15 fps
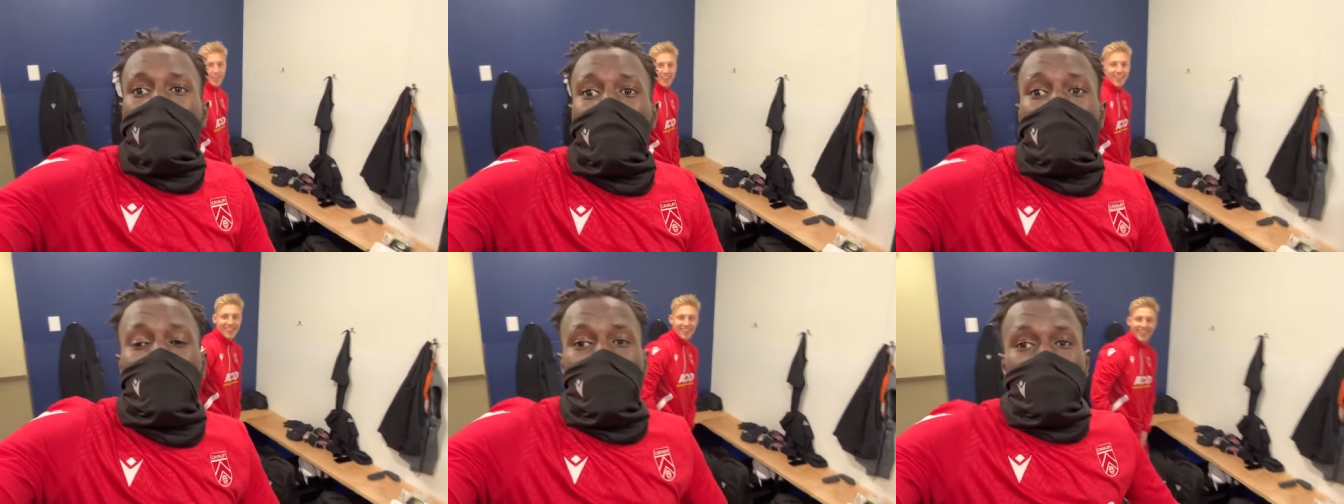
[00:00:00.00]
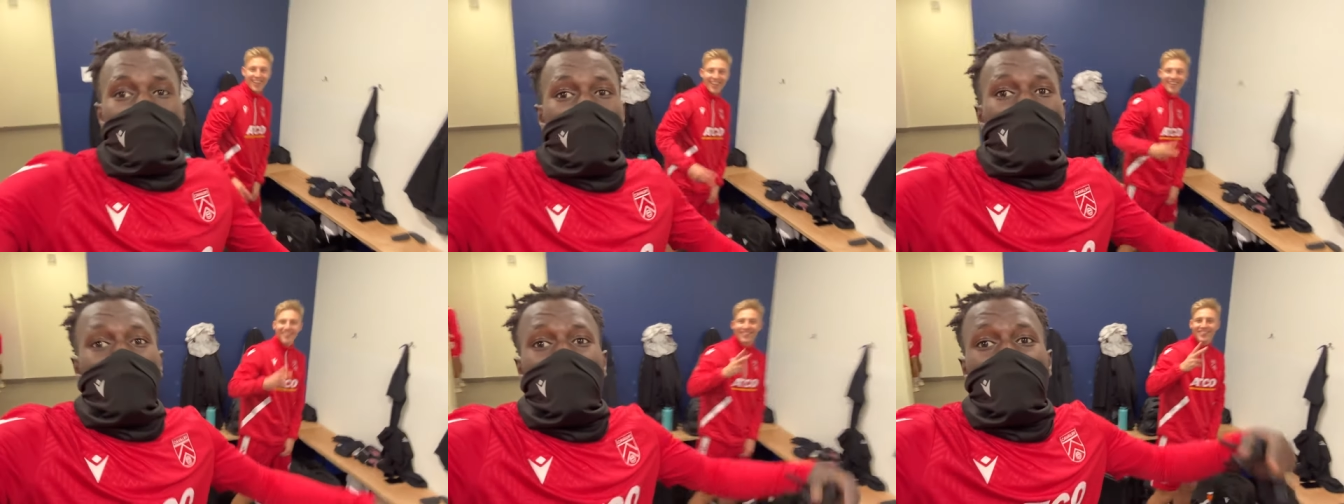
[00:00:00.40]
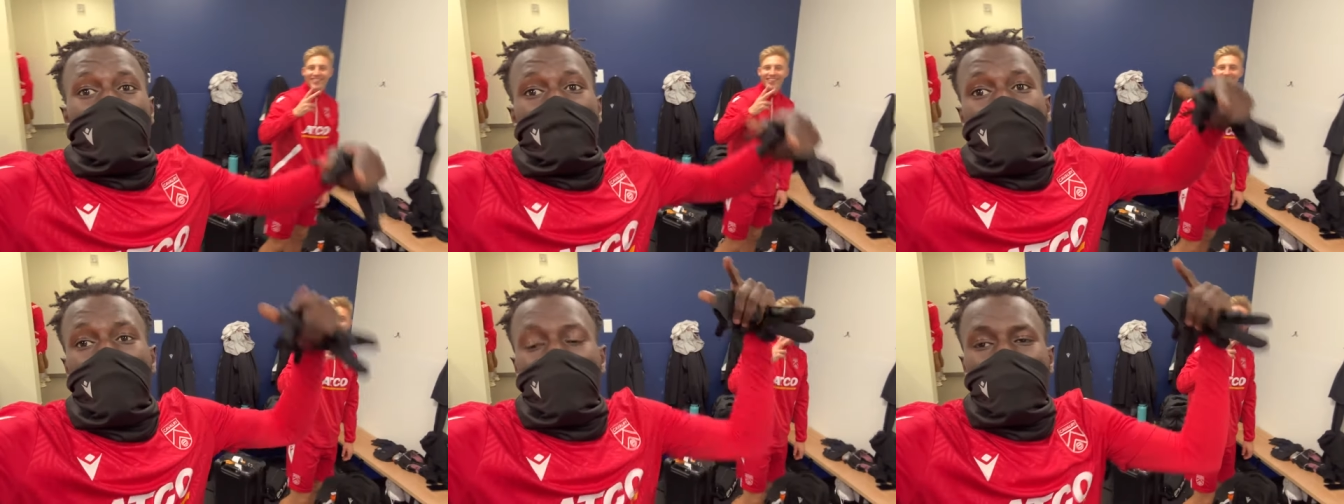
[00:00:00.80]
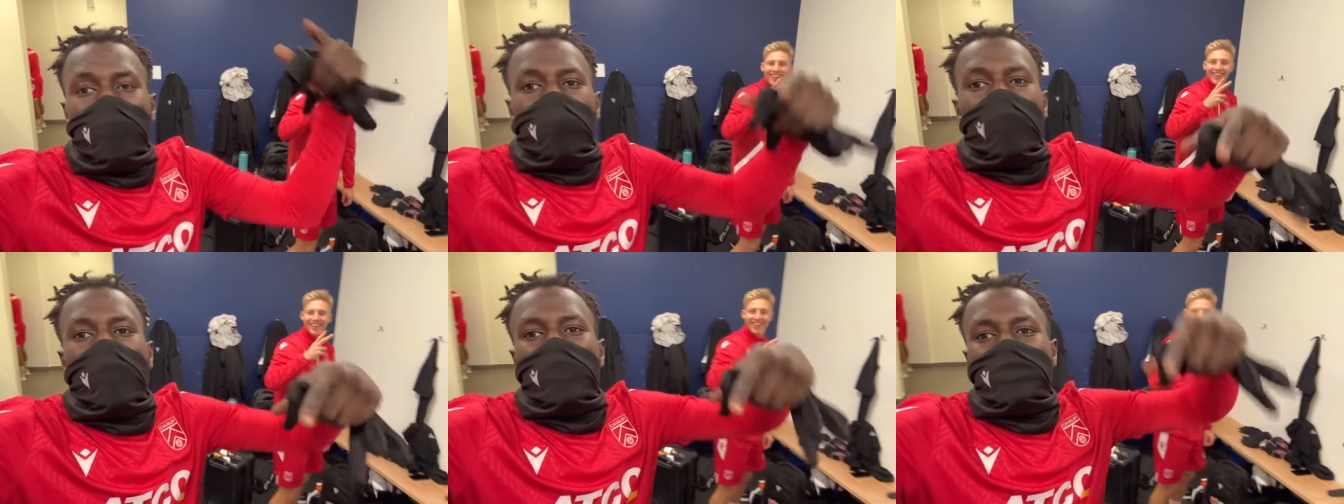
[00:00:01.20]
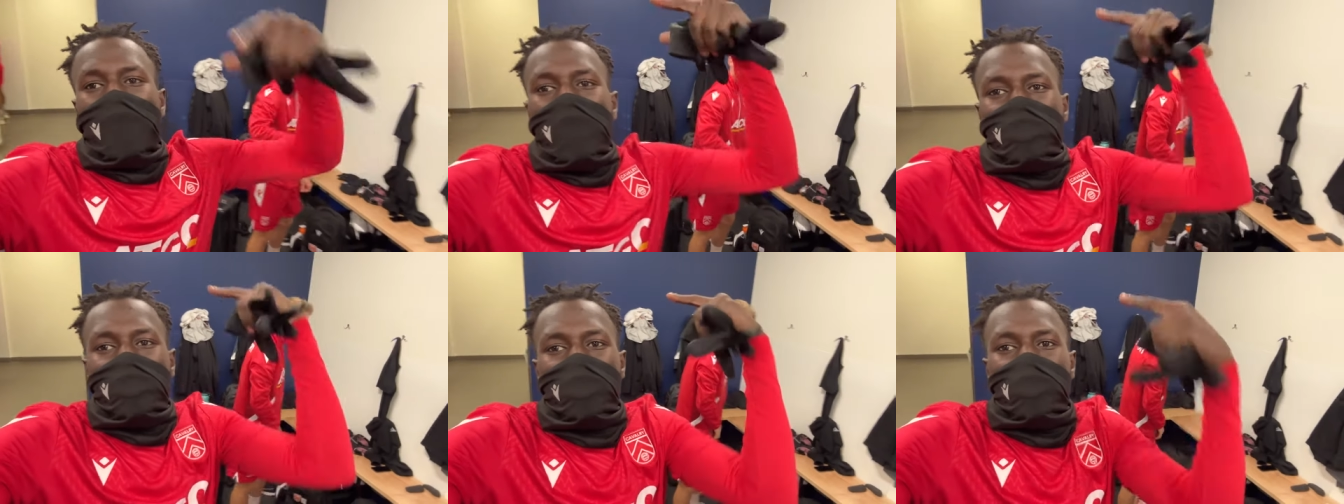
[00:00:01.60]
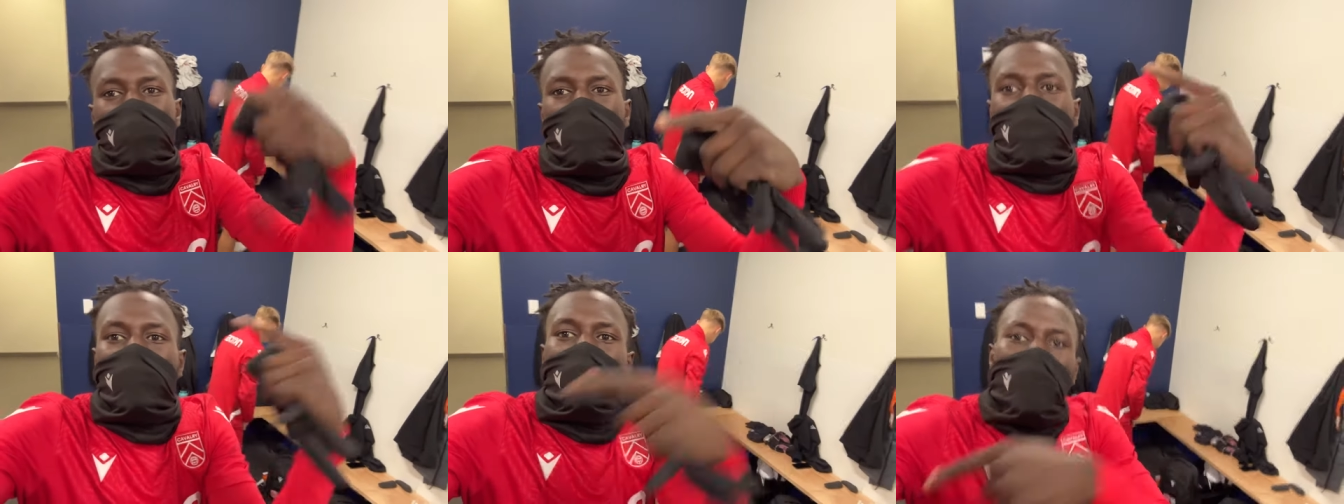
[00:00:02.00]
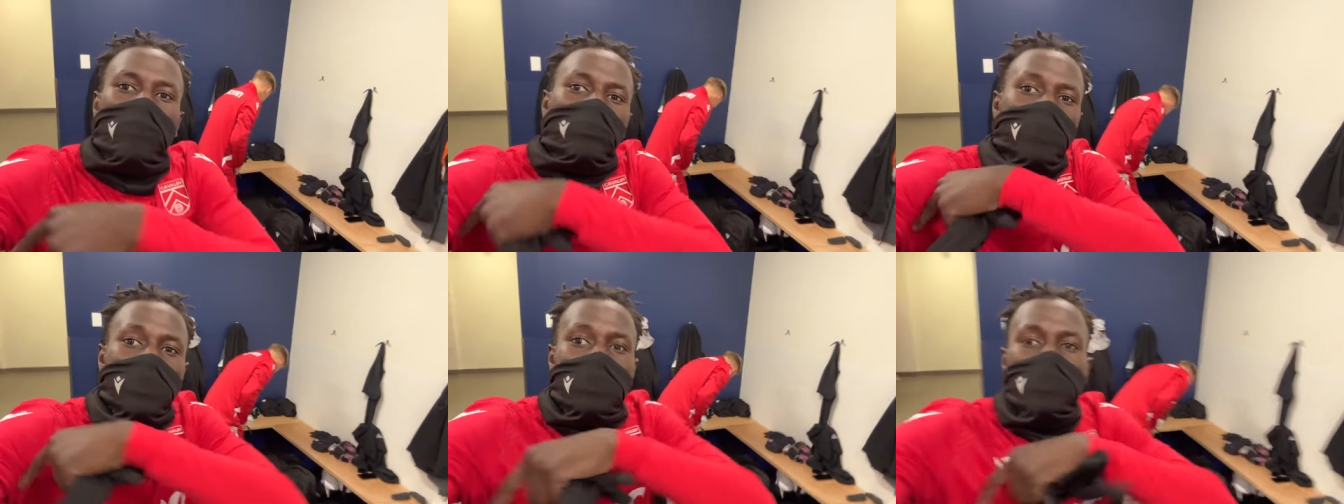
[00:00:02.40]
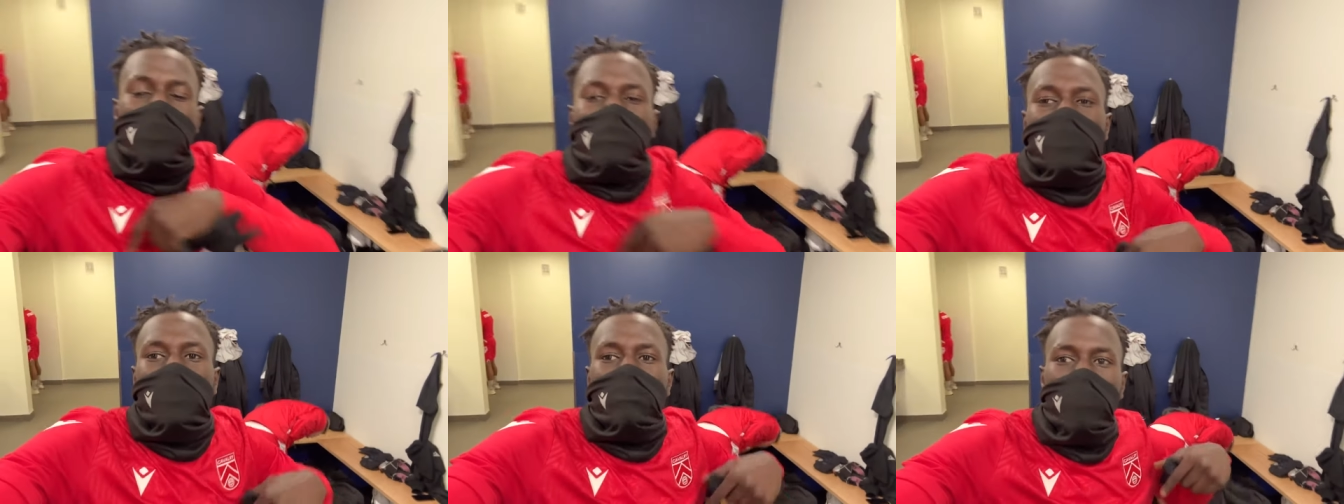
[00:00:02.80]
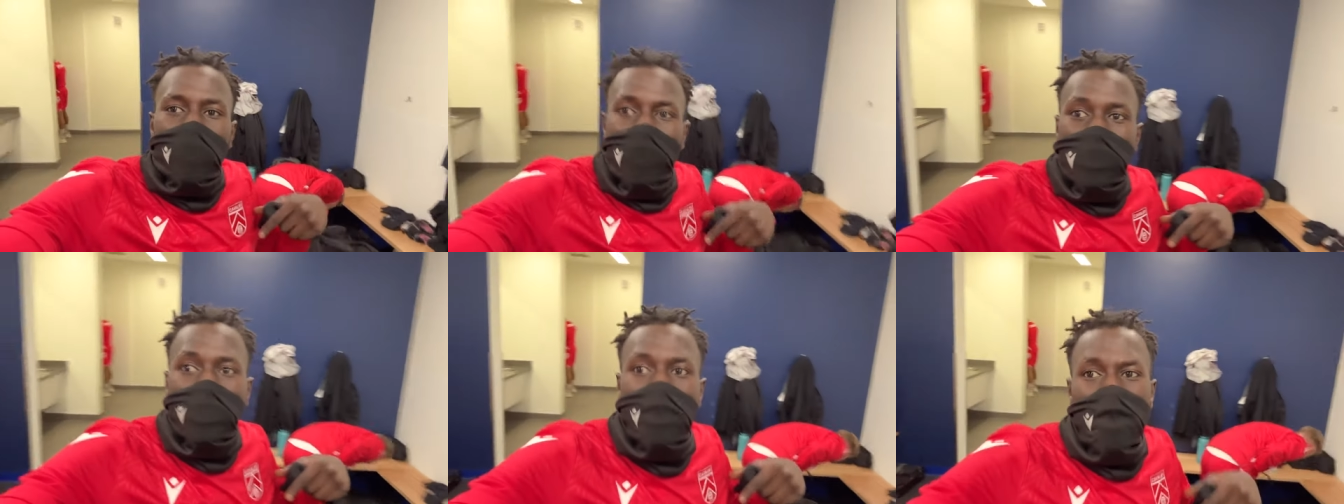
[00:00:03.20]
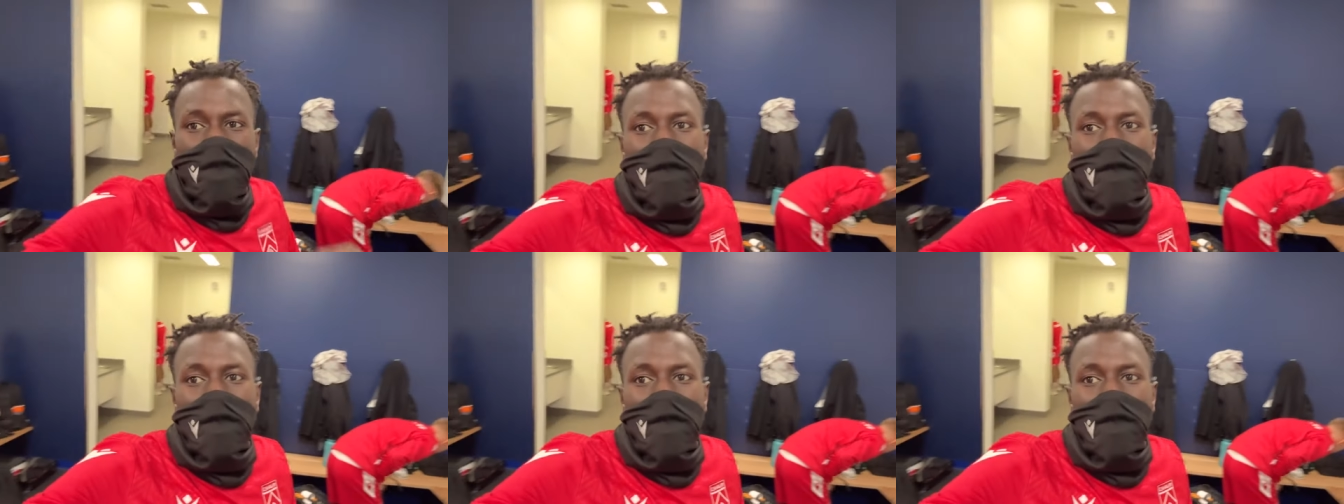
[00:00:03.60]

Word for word: First yes, video sir. Of two thousand twenty-four preseason with the boys.